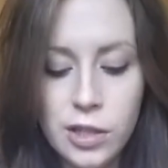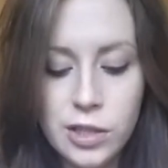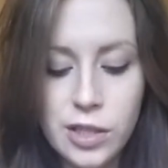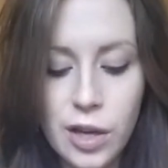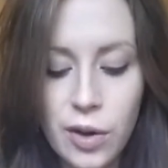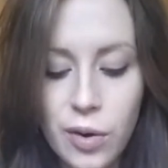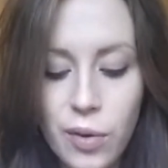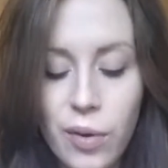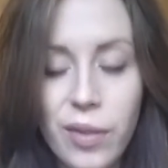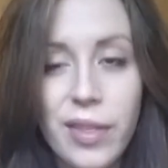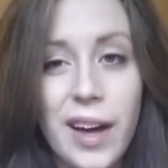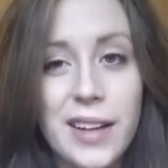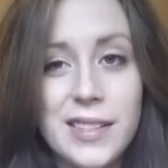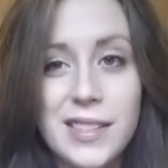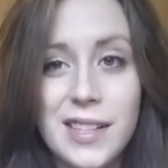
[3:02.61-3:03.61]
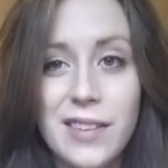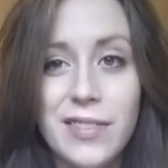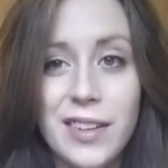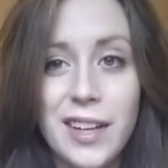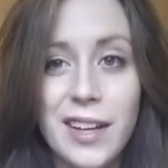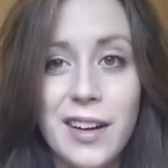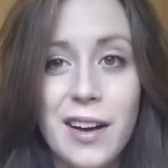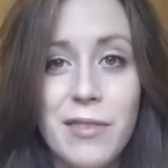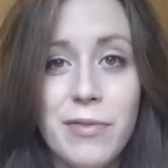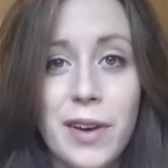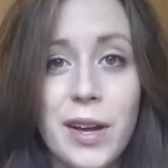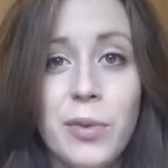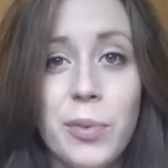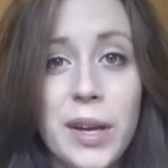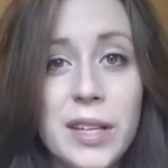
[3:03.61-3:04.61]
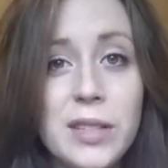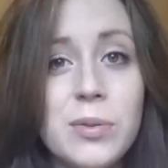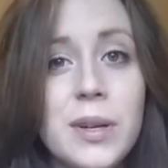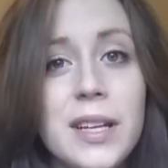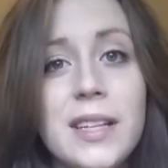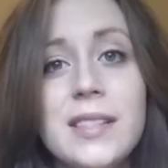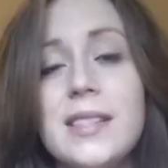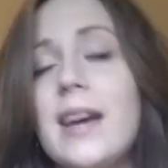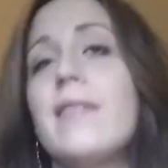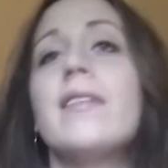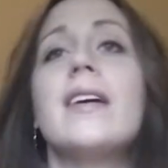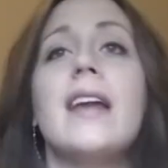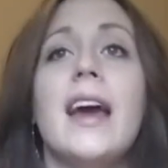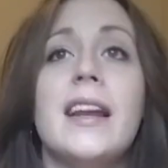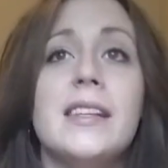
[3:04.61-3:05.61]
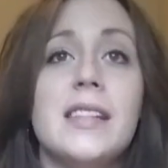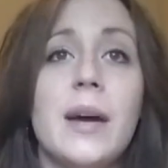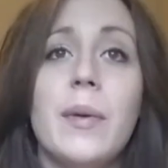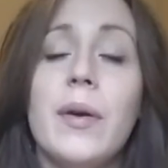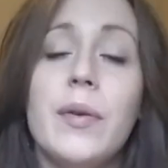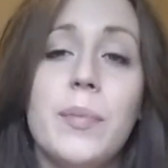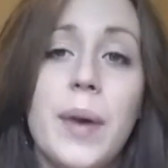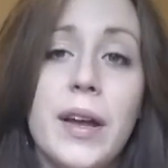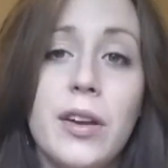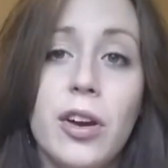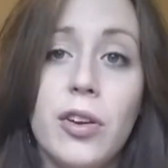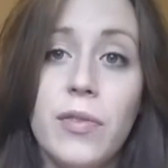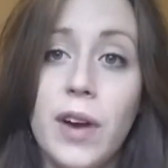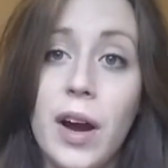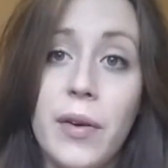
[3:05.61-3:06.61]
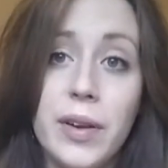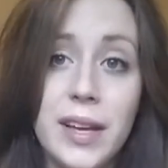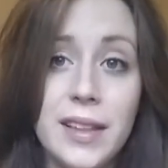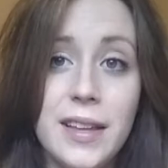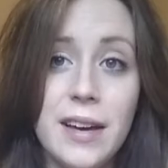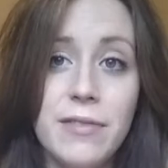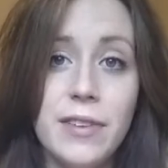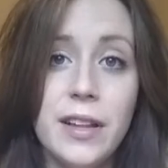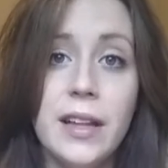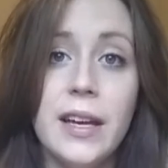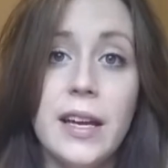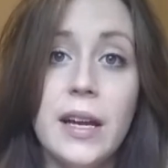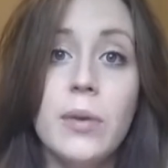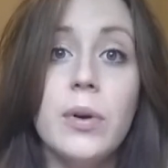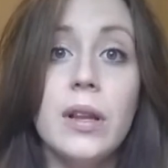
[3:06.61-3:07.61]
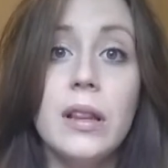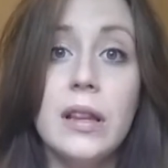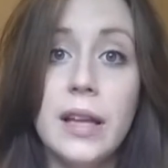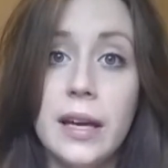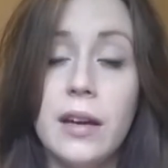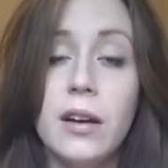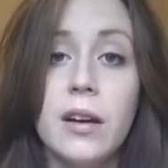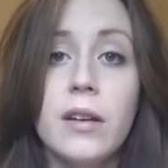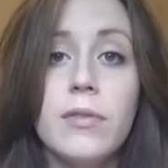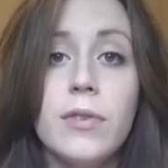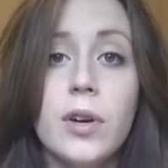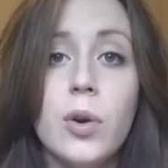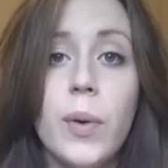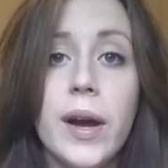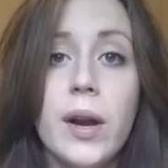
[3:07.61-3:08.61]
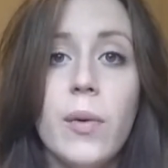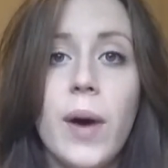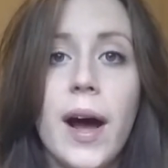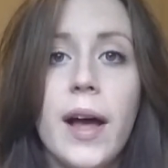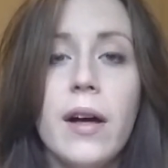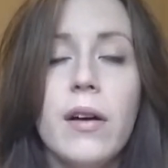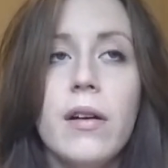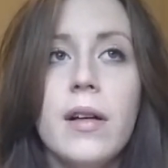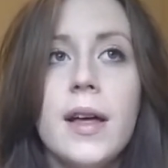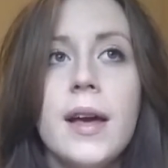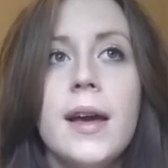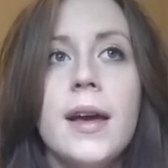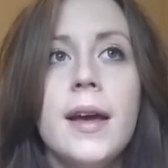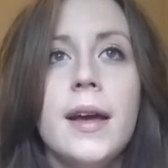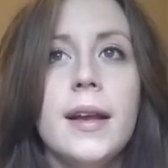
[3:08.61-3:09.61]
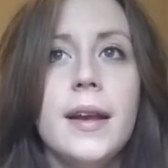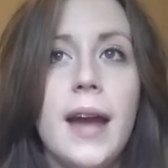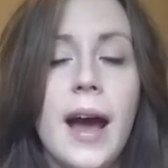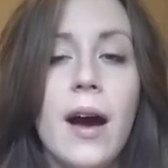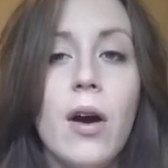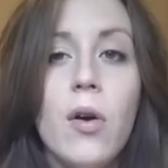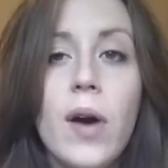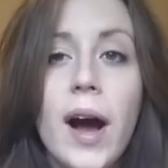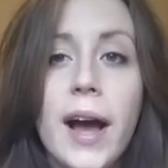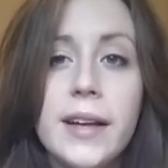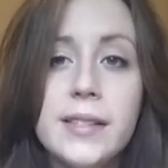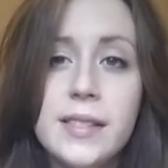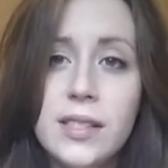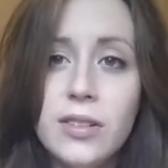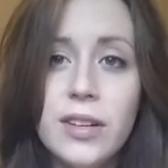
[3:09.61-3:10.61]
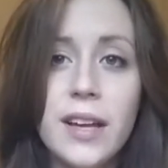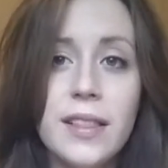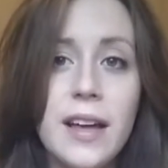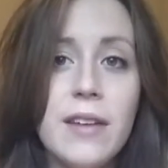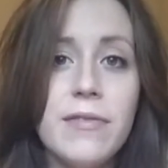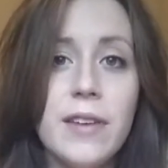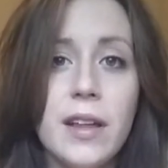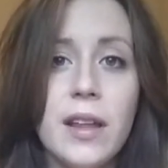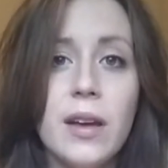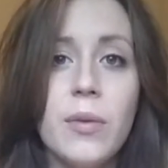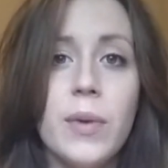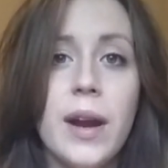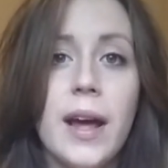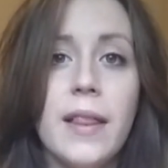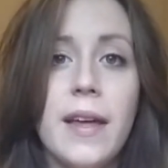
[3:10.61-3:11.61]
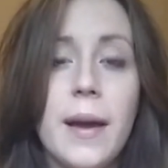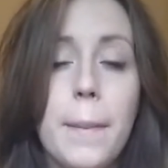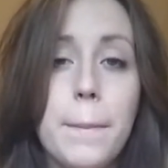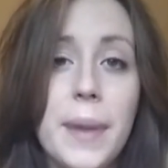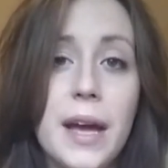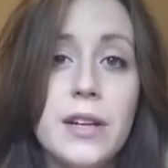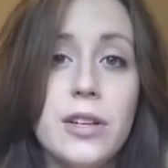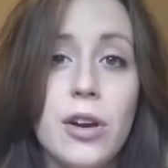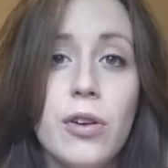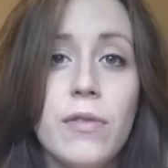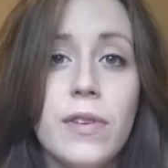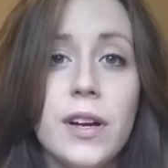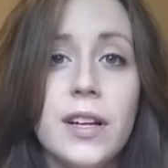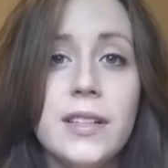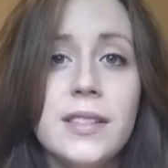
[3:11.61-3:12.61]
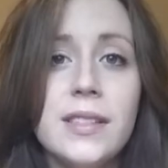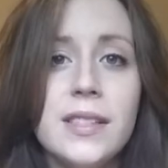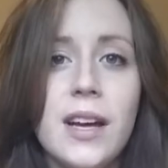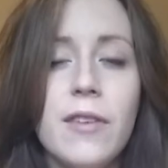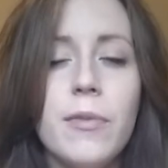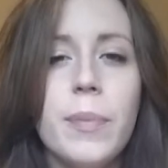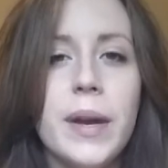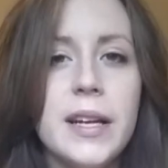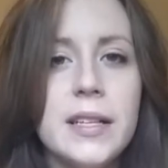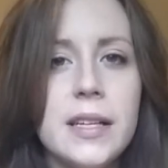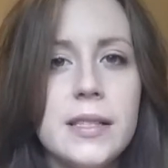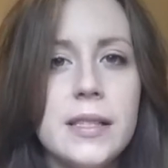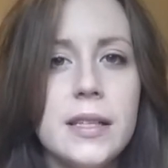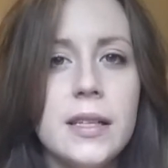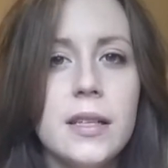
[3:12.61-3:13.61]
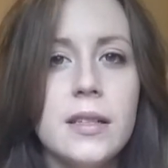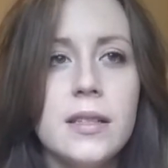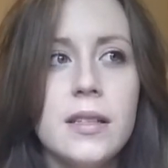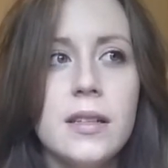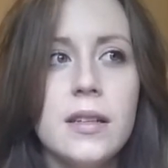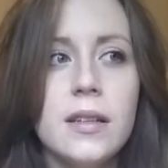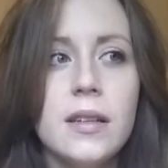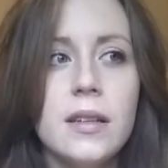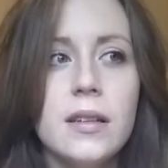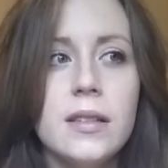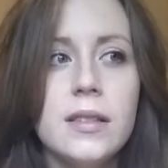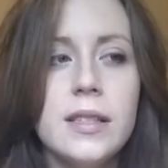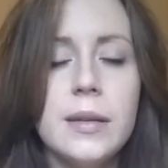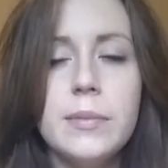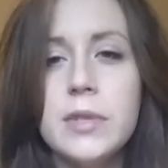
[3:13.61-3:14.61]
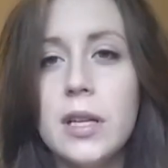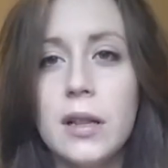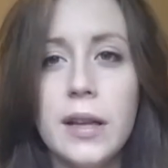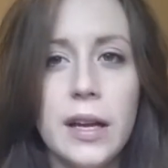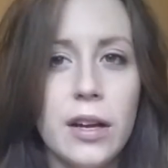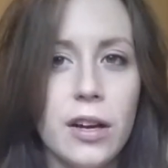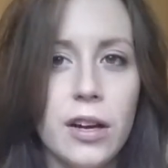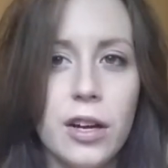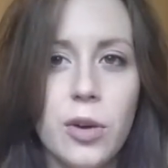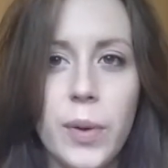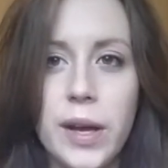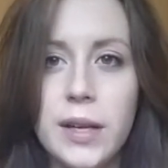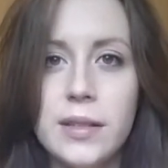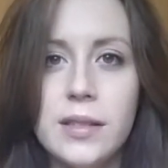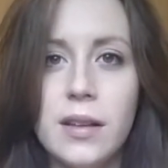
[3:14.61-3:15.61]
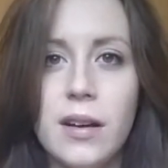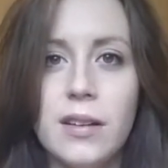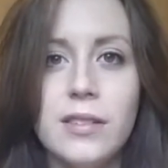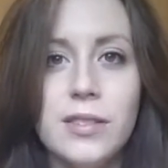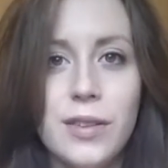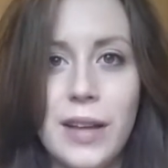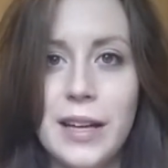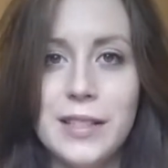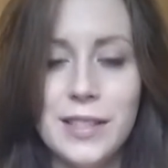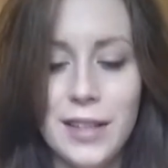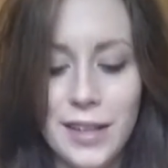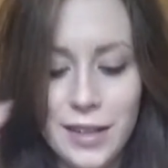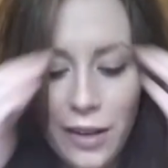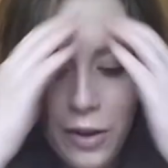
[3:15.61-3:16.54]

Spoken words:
So that's definitely not fun. Week 27, anytime I would bend over, I would get that feeling and it would linger for quite a while. Now I still get that feeling when I bend over and stuff, but it doesn't seem to linger quite as long. So that's good.